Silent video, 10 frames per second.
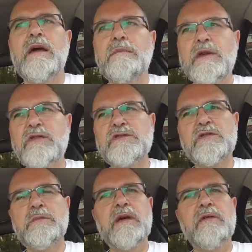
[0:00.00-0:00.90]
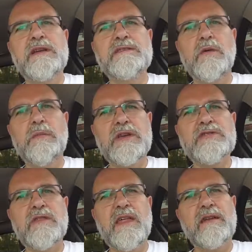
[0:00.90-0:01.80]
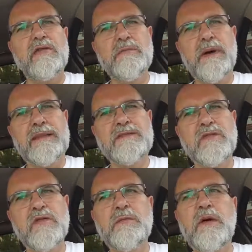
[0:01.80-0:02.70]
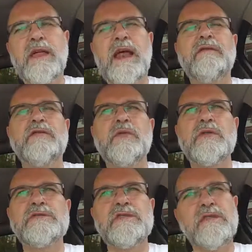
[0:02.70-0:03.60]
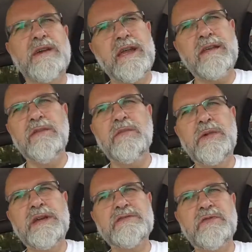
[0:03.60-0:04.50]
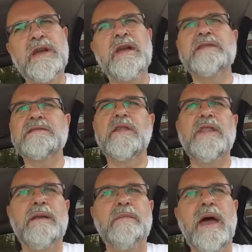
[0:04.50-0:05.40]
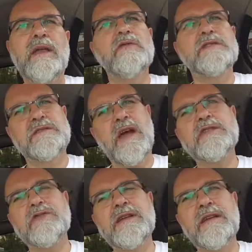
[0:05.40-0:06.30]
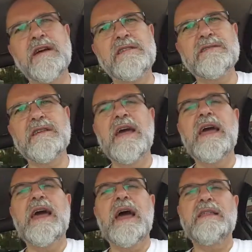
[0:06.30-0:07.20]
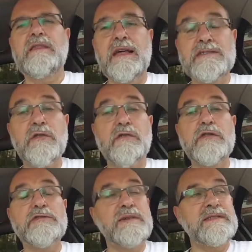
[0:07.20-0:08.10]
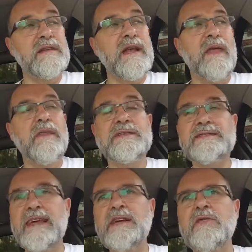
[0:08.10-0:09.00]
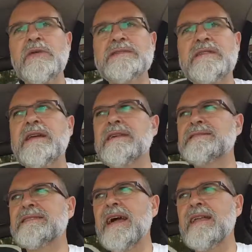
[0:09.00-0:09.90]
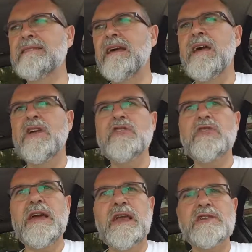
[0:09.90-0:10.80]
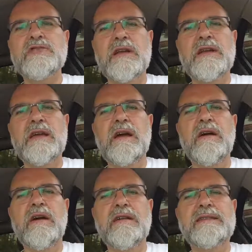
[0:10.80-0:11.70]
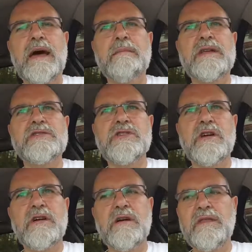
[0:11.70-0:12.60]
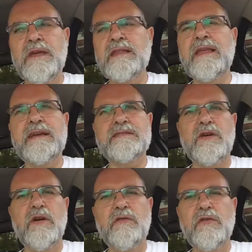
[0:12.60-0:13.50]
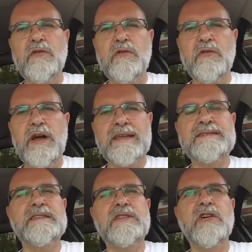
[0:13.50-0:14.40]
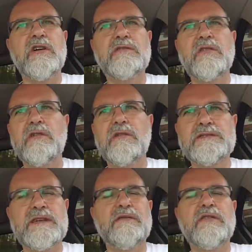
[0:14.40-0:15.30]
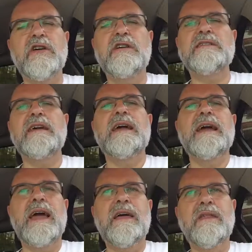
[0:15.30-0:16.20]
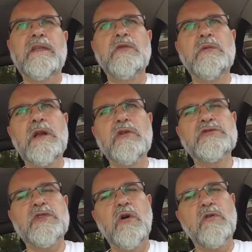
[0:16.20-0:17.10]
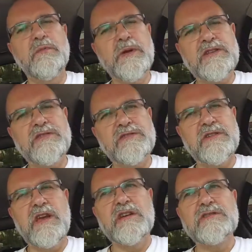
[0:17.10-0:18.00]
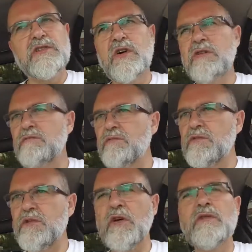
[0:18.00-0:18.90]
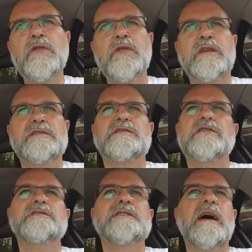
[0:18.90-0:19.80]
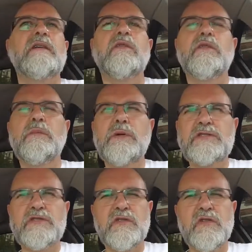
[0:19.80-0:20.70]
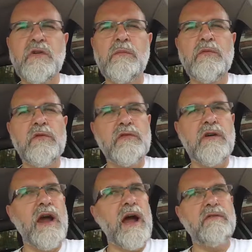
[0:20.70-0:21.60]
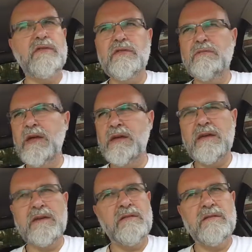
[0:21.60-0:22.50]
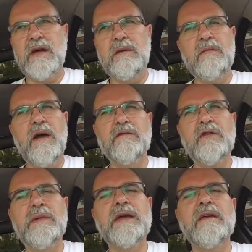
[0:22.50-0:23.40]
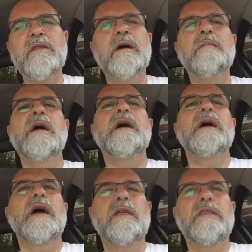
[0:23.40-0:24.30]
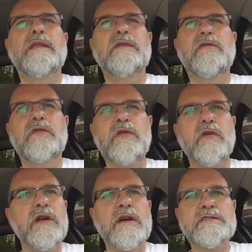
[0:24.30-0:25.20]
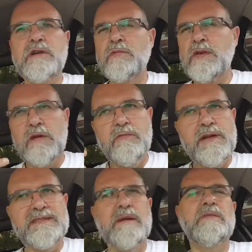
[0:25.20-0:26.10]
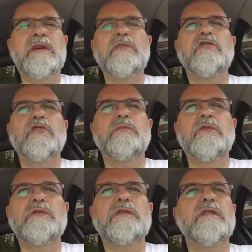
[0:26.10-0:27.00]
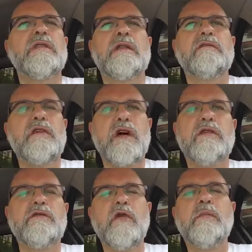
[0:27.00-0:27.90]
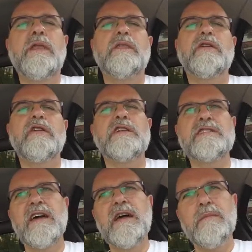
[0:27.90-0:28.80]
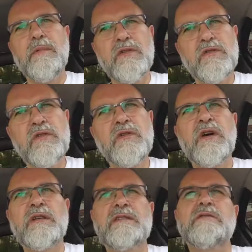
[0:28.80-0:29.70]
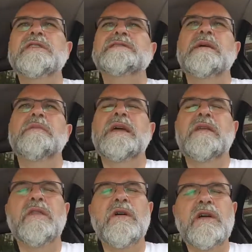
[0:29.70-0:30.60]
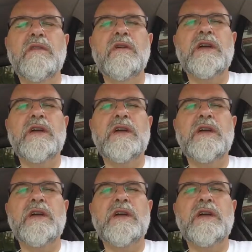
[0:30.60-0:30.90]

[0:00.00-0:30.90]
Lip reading: because you may erase a picture that looked bad to you, but then afterwards you look at it on the big screen and it's not that bad, or it's actually nice. That's the first reason. And the second reason is that you can actually damage the index of your SD card or CF card, and then you will lose all your pictures. So don't do this. Just download the picture to your computer after making them, and then if you don't like some, you can erase them in your computer and then format the card. But do not erase them in the